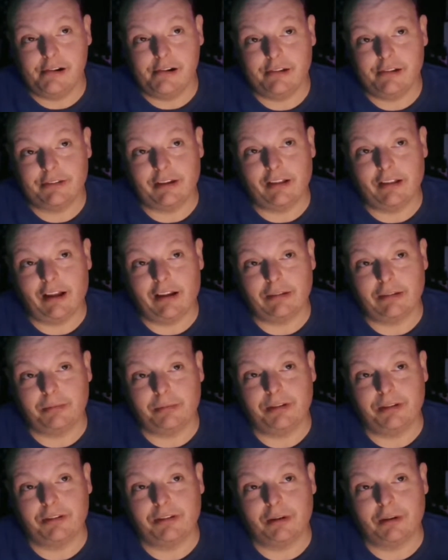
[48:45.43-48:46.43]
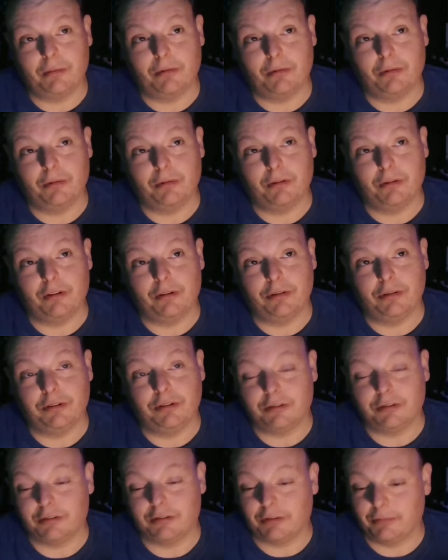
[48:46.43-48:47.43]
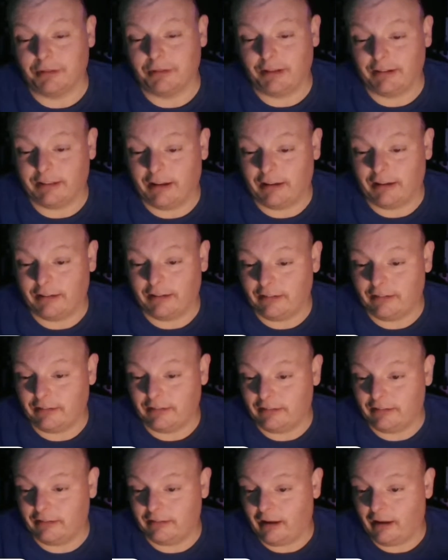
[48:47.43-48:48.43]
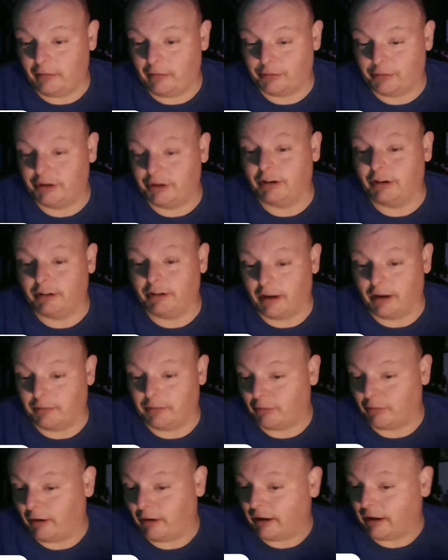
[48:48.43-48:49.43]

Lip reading: psilocybe subaruginosis or something like that. I'm sure you're gonna type the right